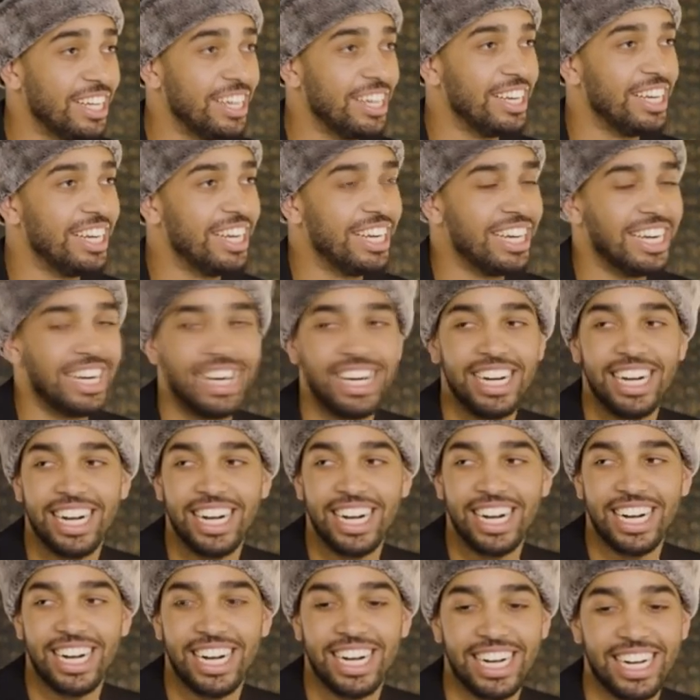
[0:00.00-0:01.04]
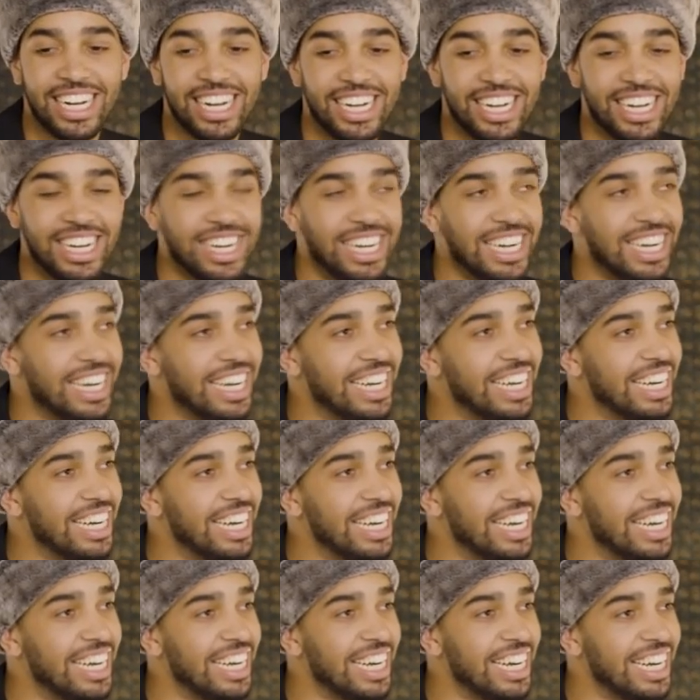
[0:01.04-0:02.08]

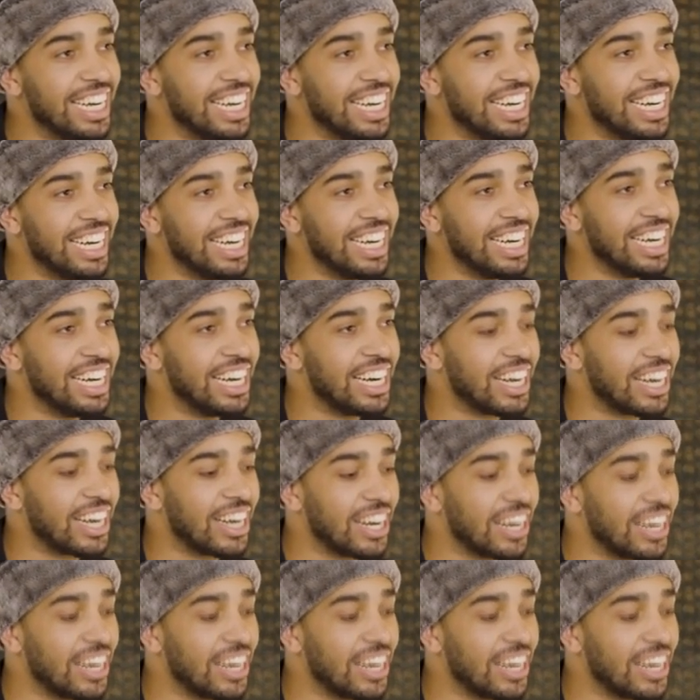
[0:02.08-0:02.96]
This person isn't speaking.